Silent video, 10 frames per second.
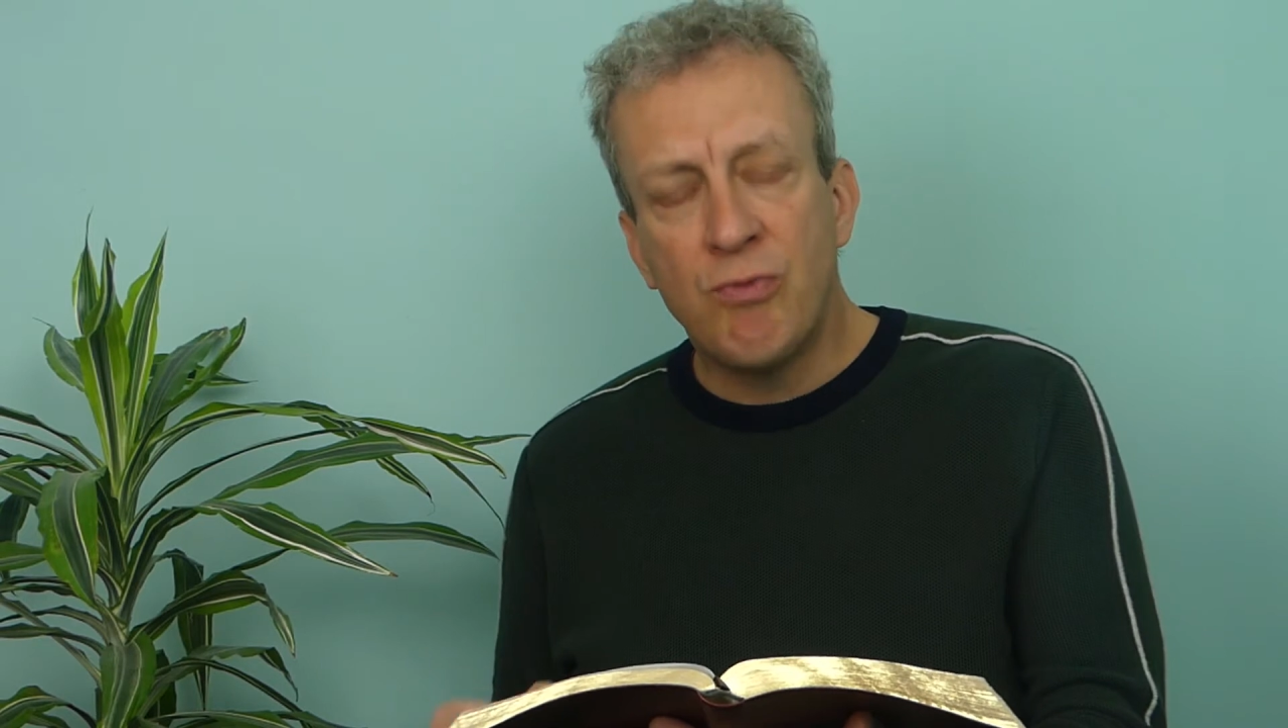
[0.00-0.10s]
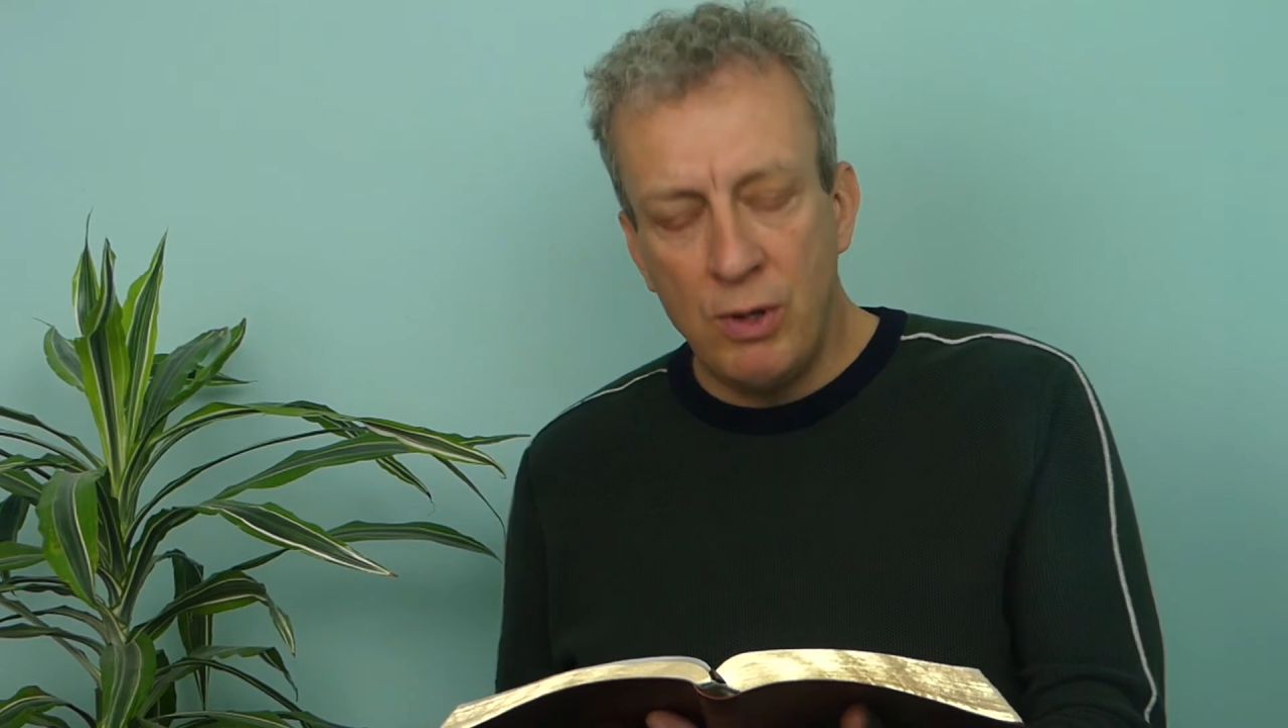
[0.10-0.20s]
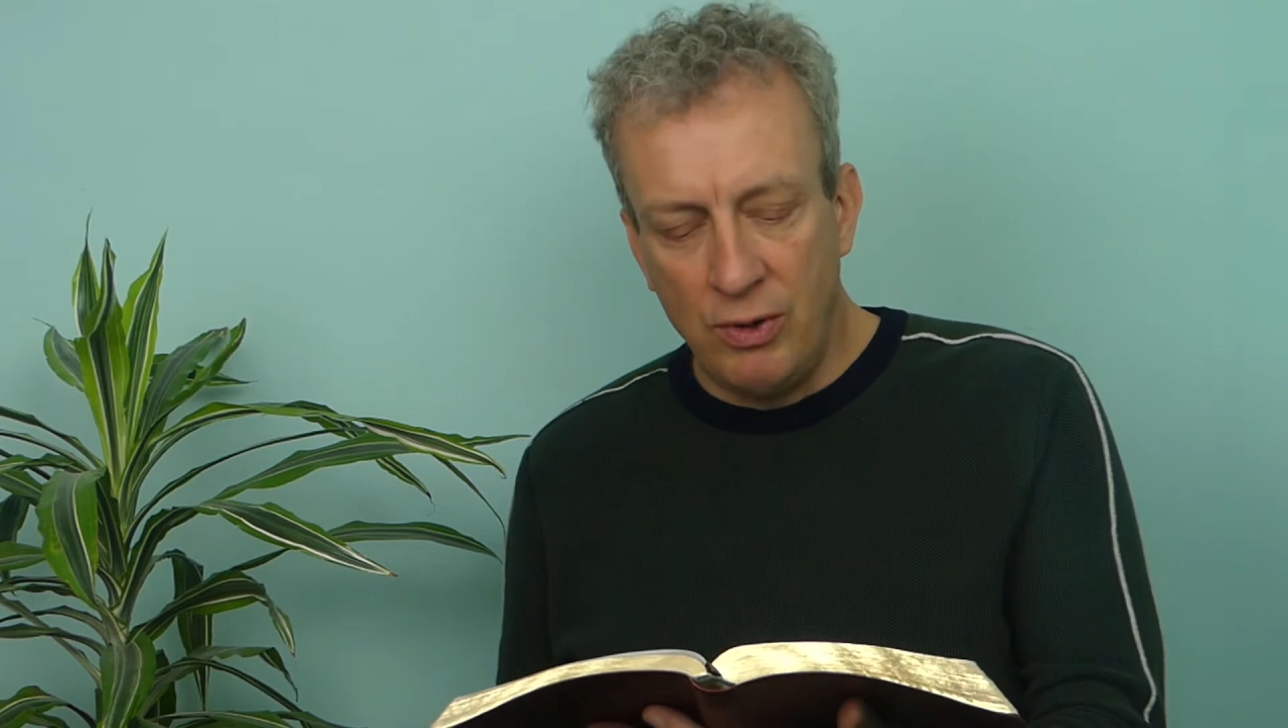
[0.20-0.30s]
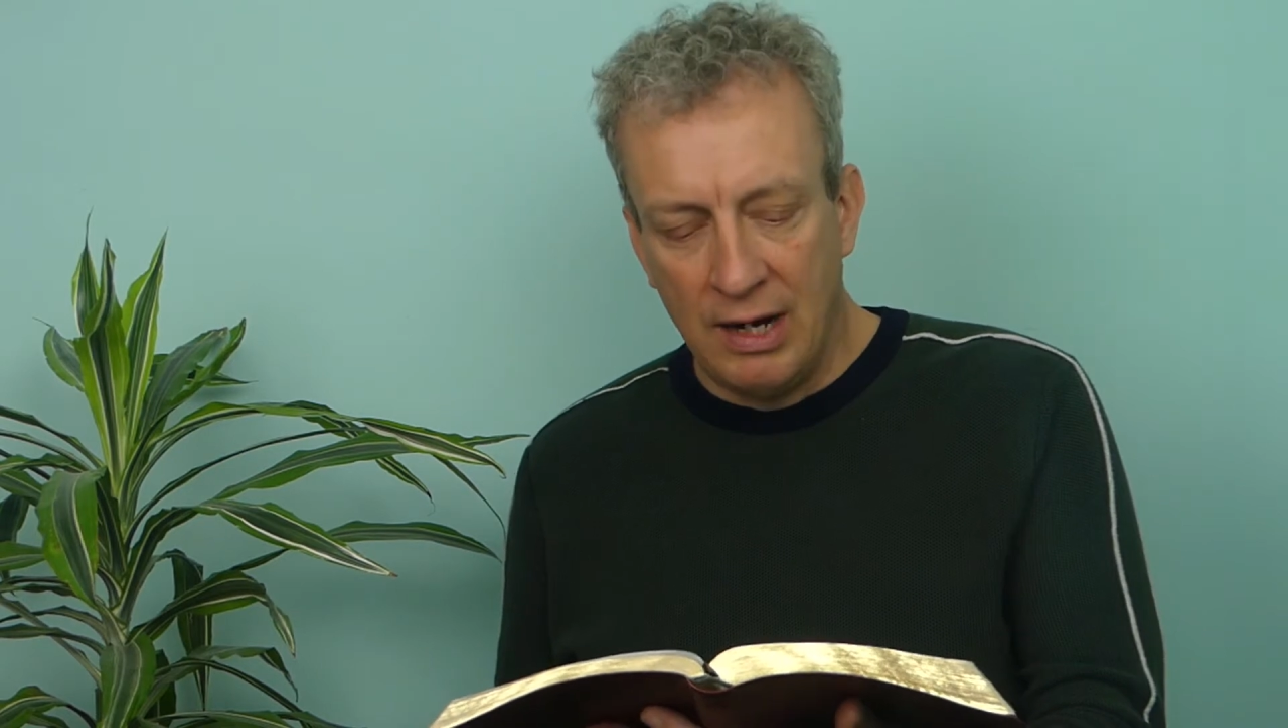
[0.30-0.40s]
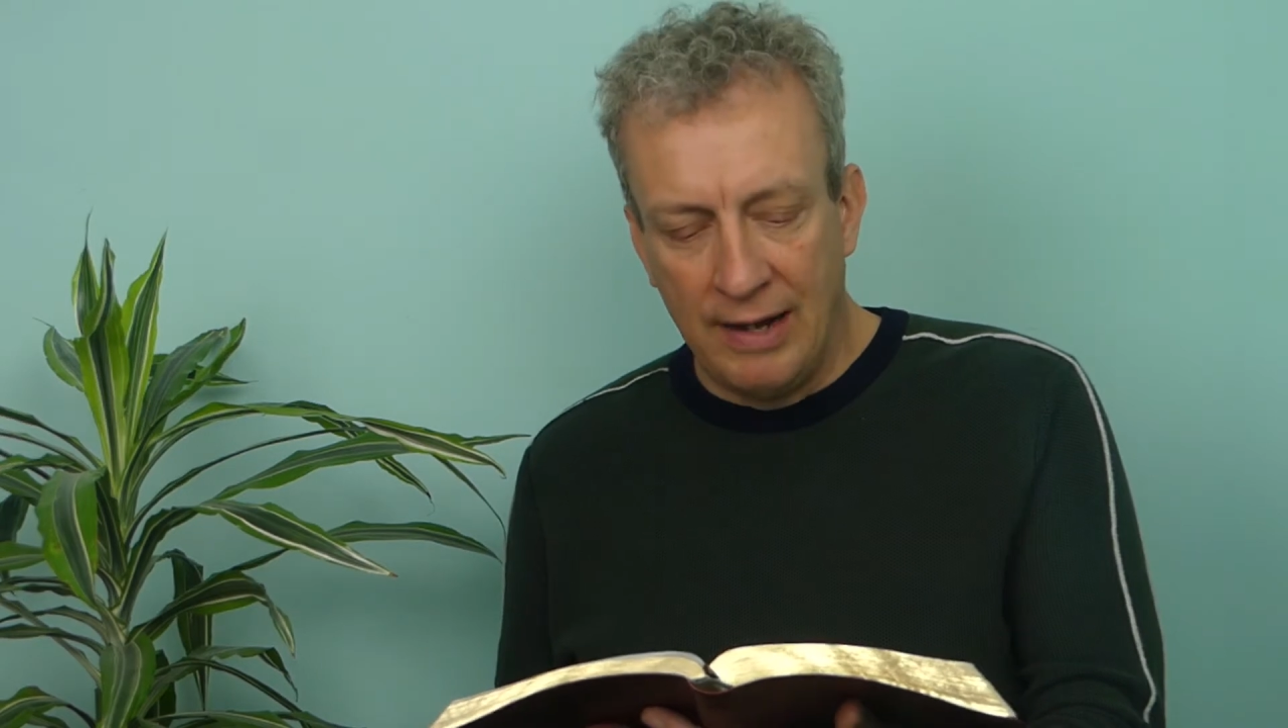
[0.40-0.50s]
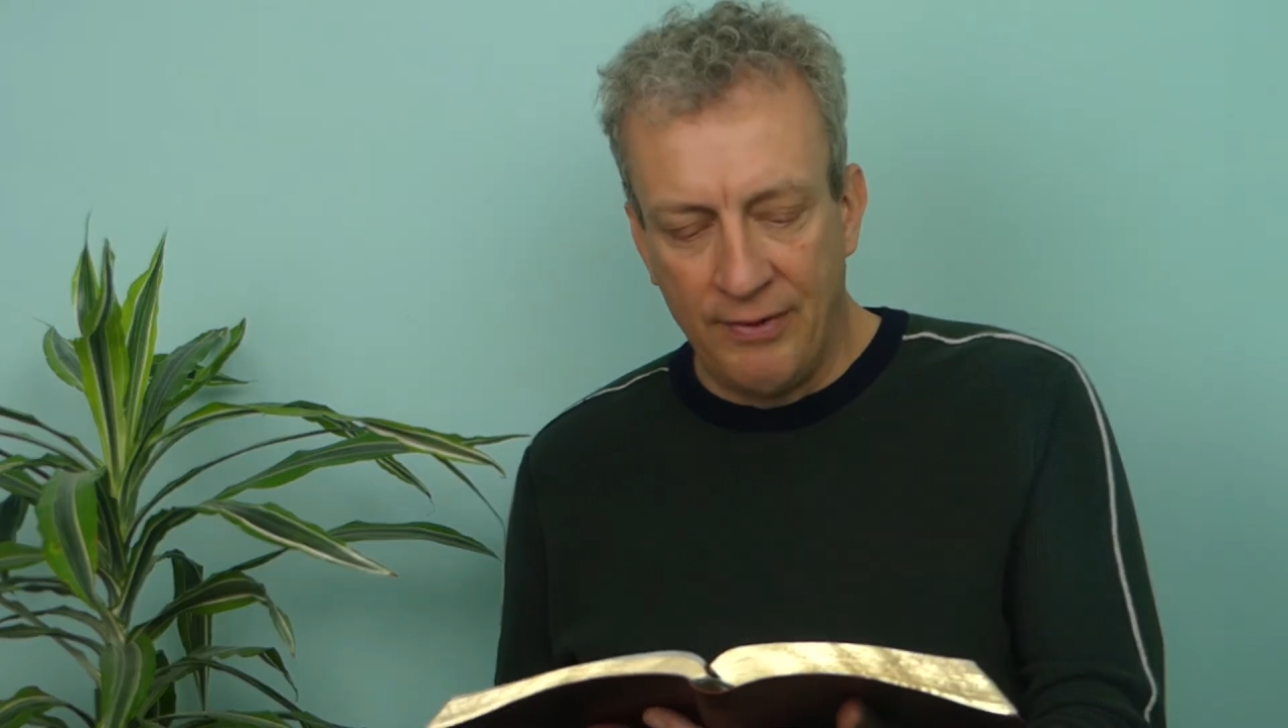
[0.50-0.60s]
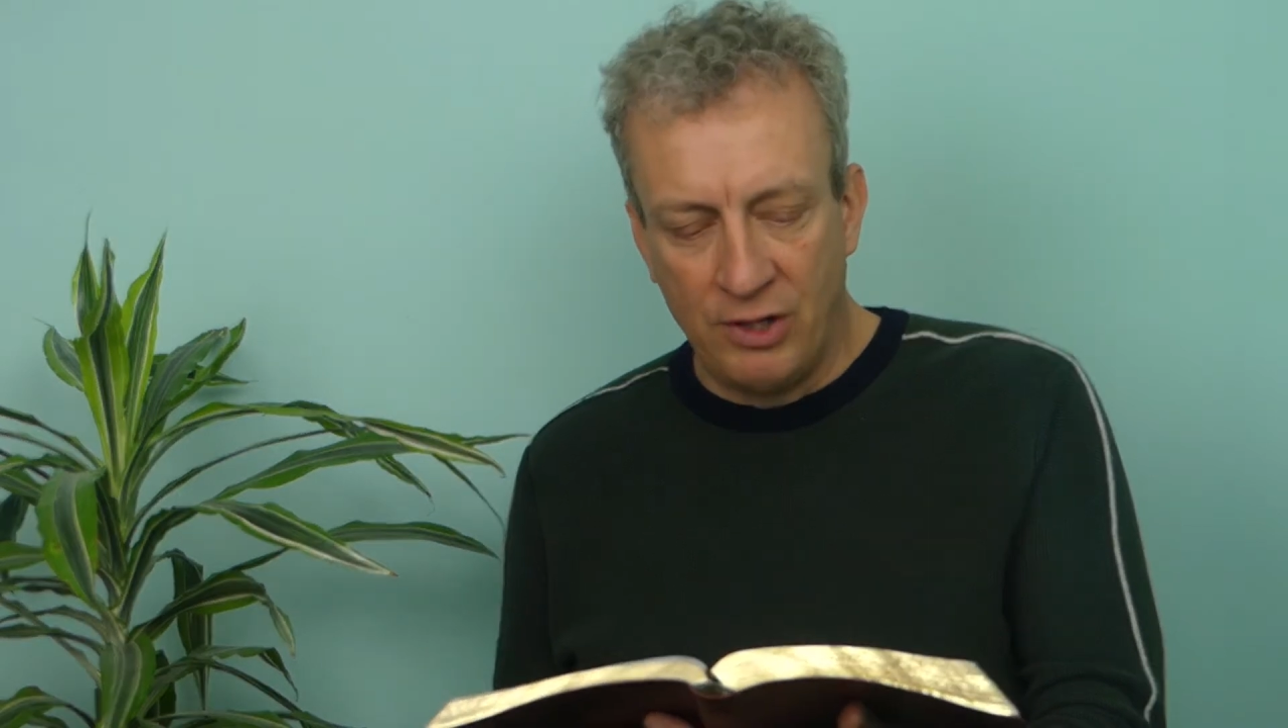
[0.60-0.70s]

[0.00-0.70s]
root like the